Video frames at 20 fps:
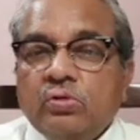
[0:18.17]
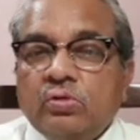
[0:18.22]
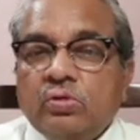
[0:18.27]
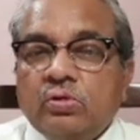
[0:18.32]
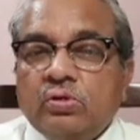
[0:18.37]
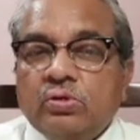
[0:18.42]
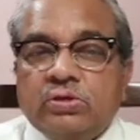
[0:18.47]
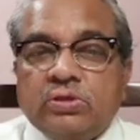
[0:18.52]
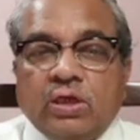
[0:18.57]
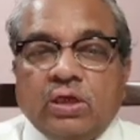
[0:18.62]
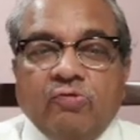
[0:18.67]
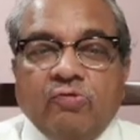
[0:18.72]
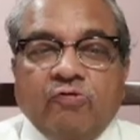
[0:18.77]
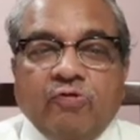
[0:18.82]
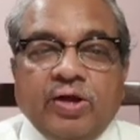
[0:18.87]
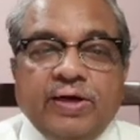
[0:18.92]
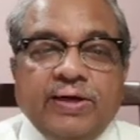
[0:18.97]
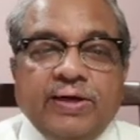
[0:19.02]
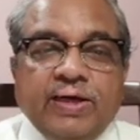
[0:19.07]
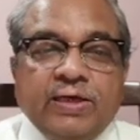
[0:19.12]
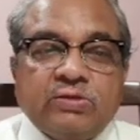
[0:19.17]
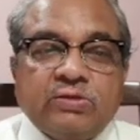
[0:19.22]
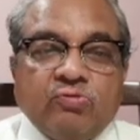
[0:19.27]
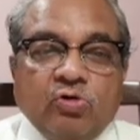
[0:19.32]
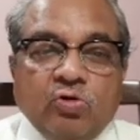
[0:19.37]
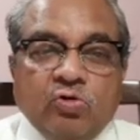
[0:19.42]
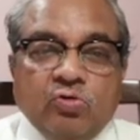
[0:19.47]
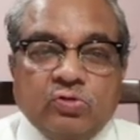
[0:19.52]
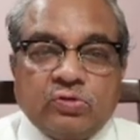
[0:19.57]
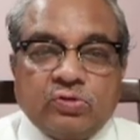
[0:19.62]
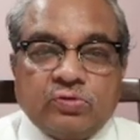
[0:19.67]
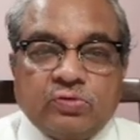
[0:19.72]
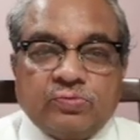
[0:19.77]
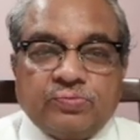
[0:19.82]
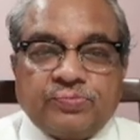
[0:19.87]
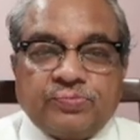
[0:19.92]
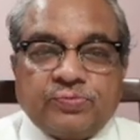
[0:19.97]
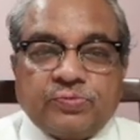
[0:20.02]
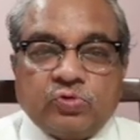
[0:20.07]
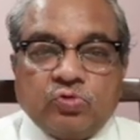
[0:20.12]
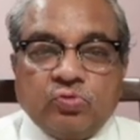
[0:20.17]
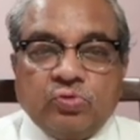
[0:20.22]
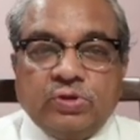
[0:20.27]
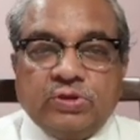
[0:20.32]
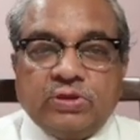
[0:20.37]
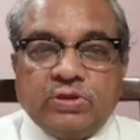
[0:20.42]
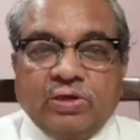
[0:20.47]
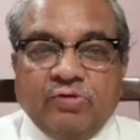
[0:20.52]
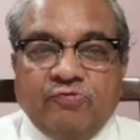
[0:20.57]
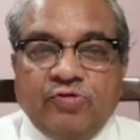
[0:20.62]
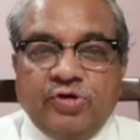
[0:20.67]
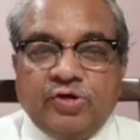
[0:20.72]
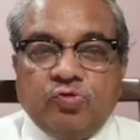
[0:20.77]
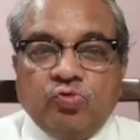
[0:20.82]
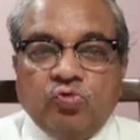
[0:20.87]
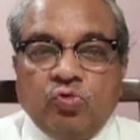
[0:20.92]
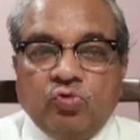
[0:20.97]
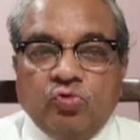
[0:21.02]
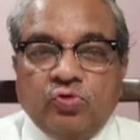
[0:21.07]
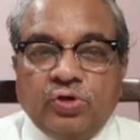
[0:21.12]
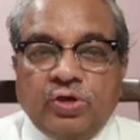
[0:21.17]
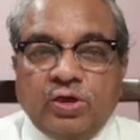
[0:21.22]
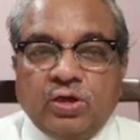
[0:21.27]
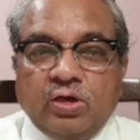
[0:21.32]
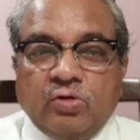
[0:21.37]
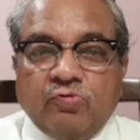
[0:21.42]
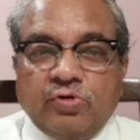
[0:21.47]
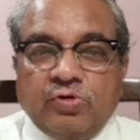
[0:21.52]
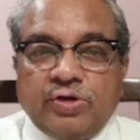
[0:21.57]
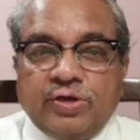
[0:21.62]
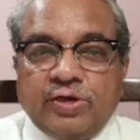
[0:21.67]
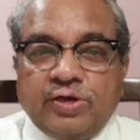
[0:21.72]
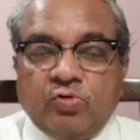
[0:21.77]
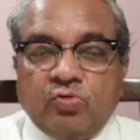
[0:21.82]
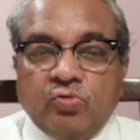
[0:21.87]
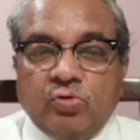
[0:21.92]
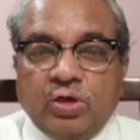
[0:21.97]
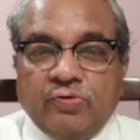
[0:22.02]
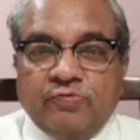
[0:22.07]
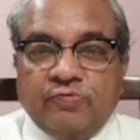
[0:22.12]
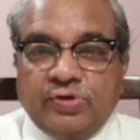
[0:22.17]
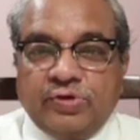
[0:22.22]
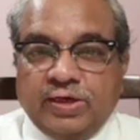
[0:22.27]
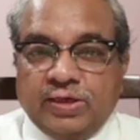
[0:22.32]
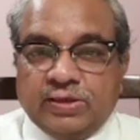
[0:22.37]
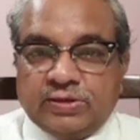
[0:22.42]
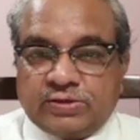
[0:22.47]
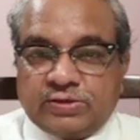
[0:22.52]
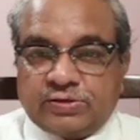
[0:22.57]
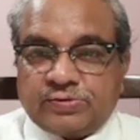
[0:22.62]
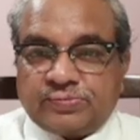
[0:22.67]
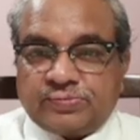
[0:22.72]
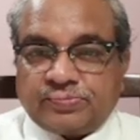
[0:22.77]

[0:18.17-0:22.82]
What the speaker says: sulfide as follows. So this Fe2O3 converted to FeS.